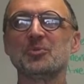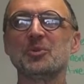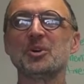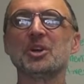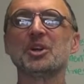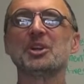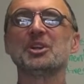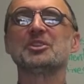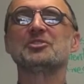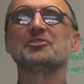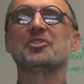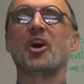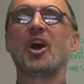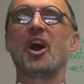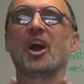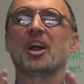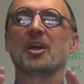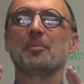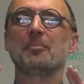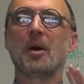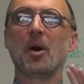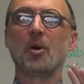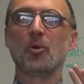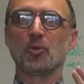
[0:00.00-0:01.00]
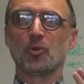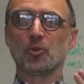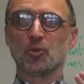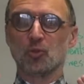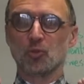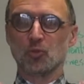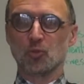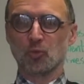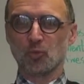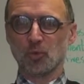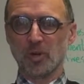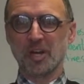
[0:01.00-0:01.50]
we're going to talk
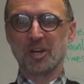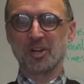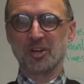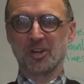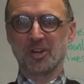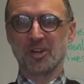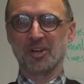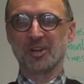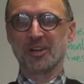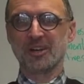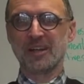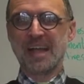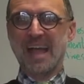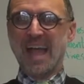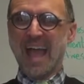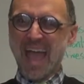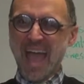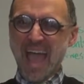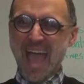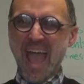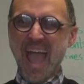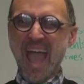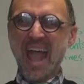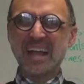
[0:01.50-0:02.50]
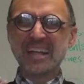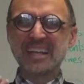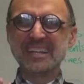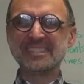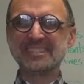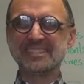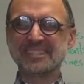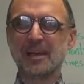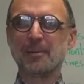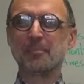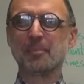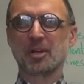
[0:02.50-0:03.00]
about rigor,
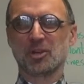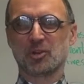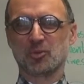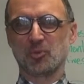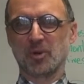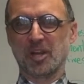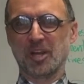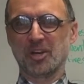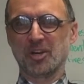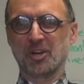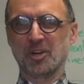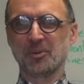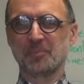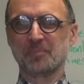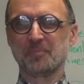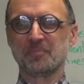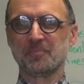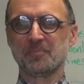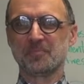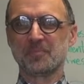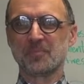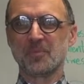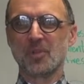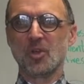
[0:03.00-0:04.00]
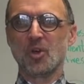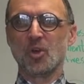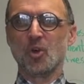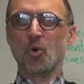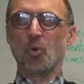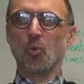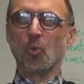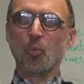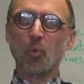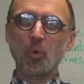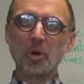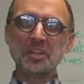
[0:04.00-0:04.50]
academic rigor.
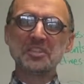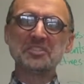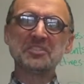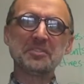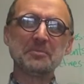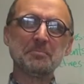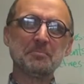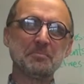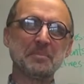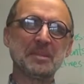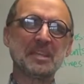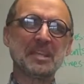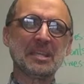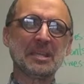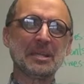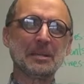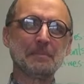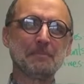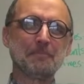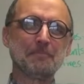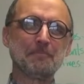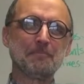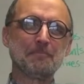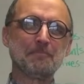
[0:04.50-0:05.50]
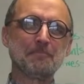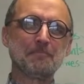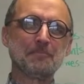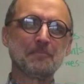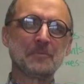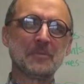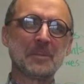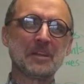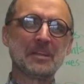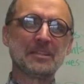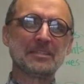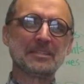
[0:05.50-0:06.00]
What does it mean
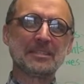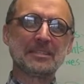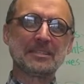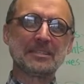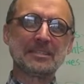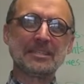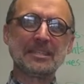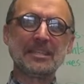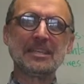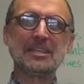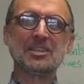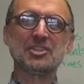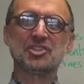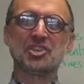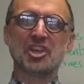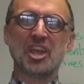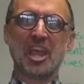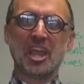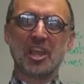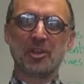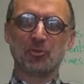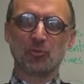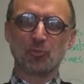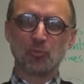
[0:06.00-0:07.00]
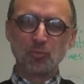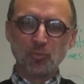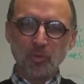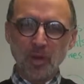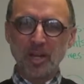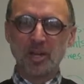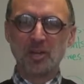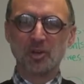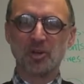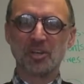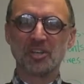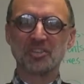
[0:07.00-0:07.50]
to teach a
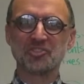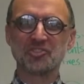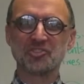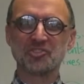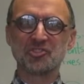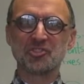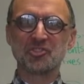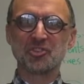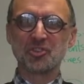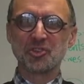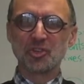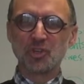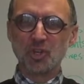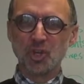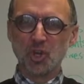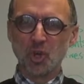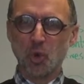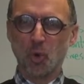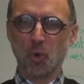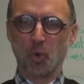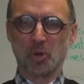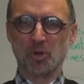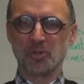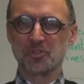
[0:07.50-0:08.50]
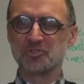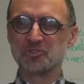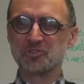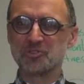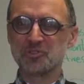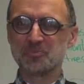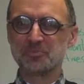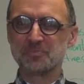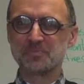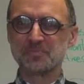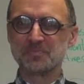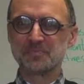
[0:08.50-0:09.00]
rigorous
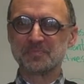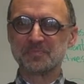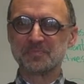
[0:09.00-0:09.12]
course?